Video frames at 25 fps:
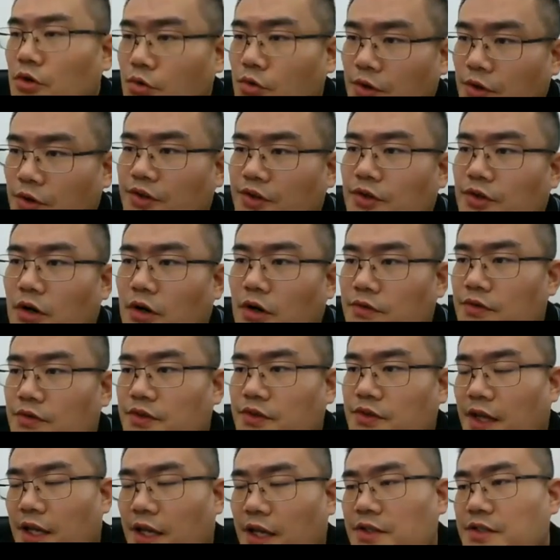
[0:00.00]
resolve
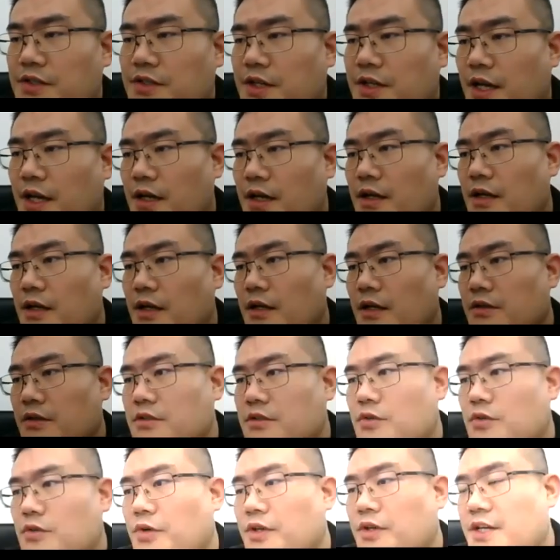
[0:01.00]
the
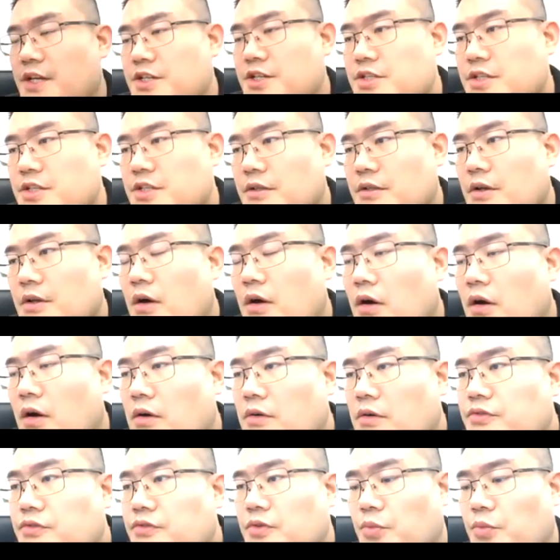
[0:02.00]
integration
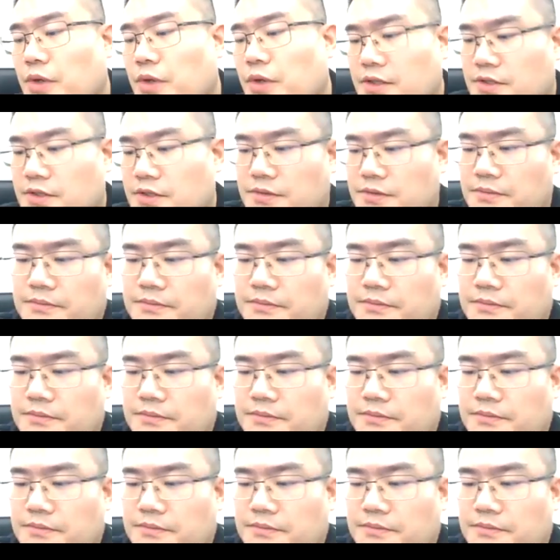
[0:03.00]
of the wind.